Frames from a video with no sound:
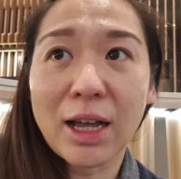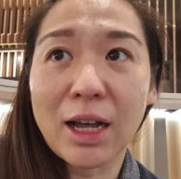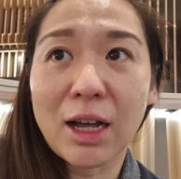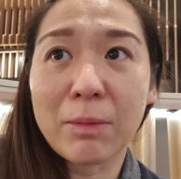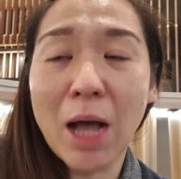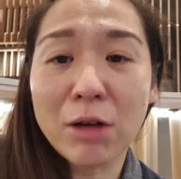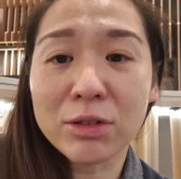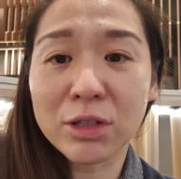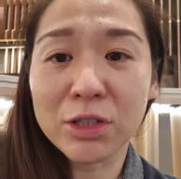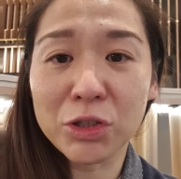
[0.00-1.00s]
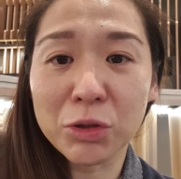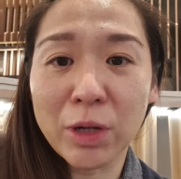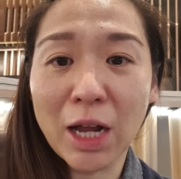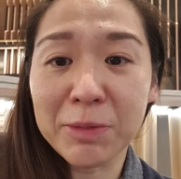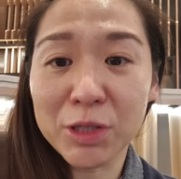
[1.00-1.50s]
how I was going to do
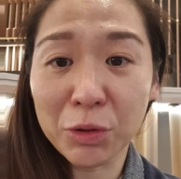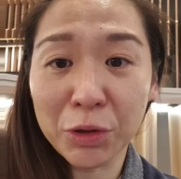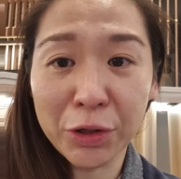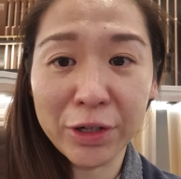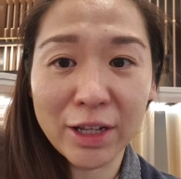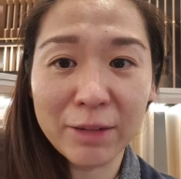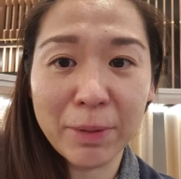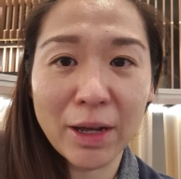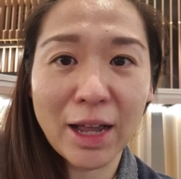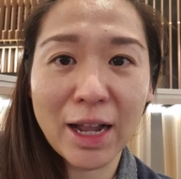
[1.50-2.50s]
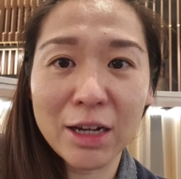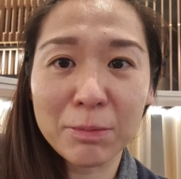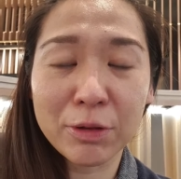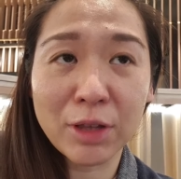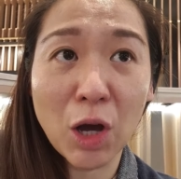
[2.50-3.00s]
it, I'm still learning, but I kind
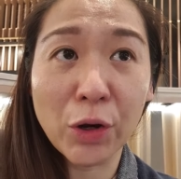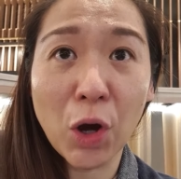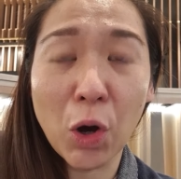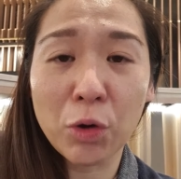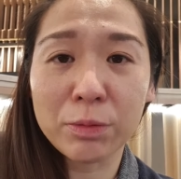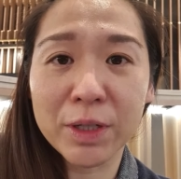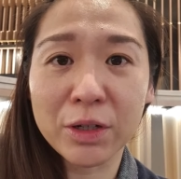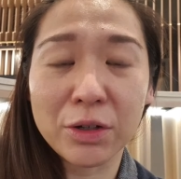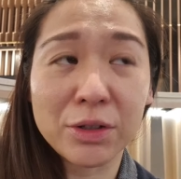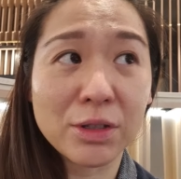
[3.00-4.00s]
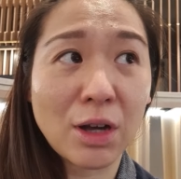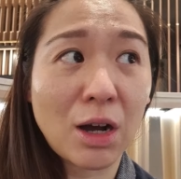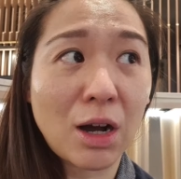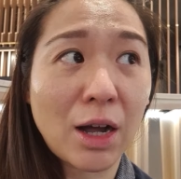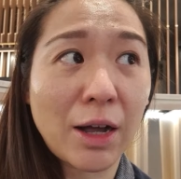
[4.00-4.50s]
of put that on hold because,
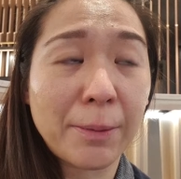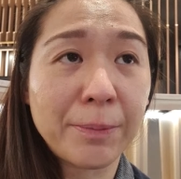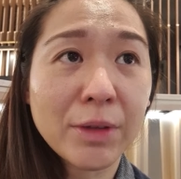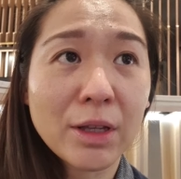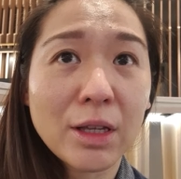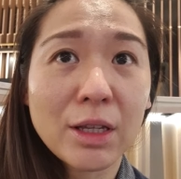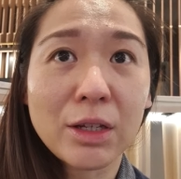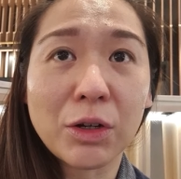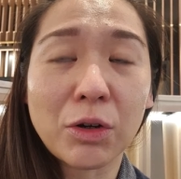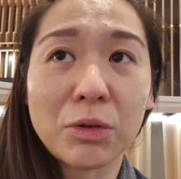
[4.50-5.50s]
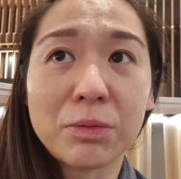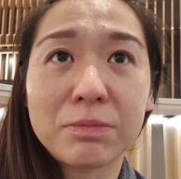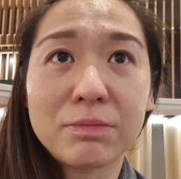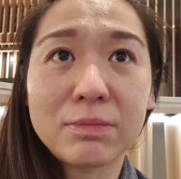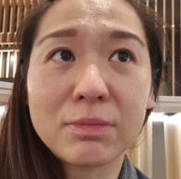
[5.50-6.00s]
you know,
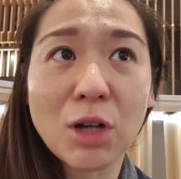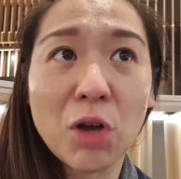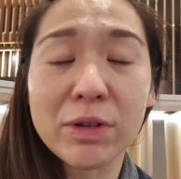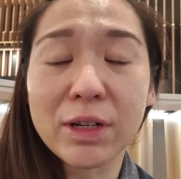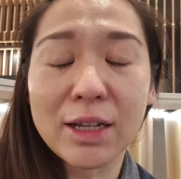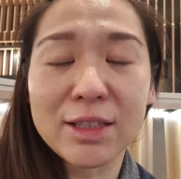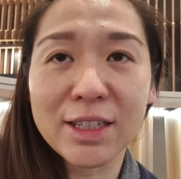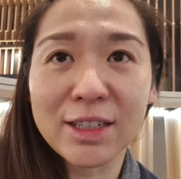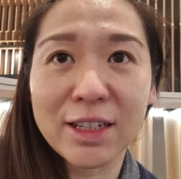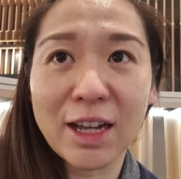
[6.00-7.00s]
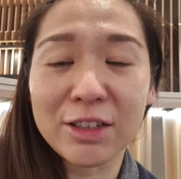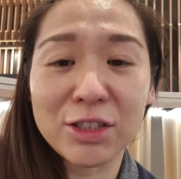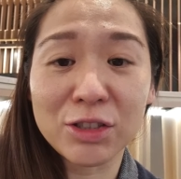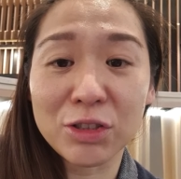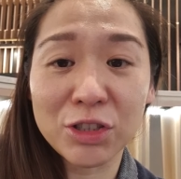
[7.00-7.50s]
COVID 19 kind of
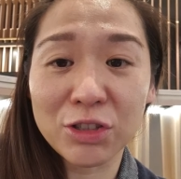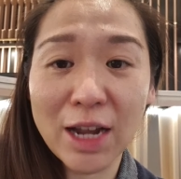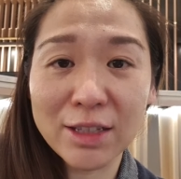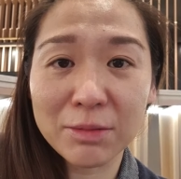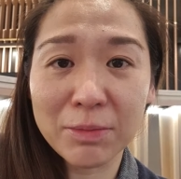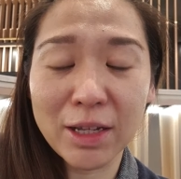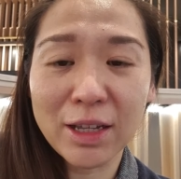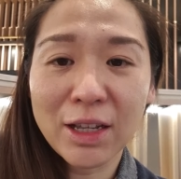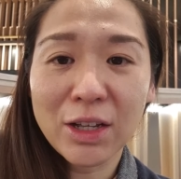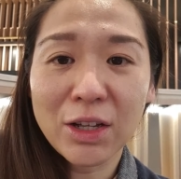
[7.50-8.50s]
distracted me.